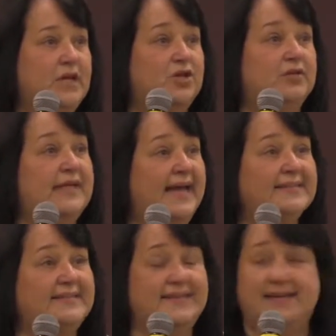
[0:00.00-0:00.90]
Your
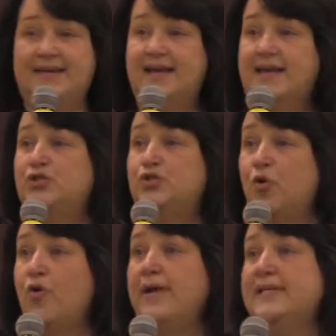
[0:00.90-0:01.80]
legacy
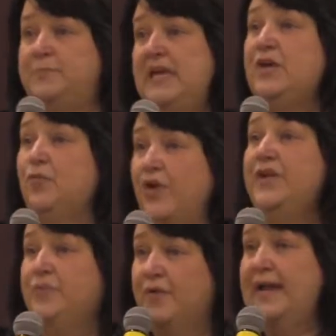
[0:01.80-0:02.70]
story is being
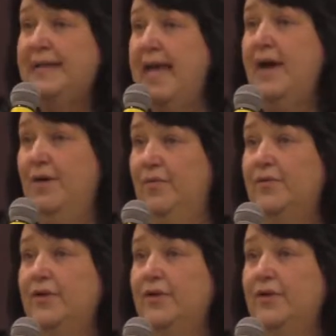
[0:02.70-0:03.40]
written right now.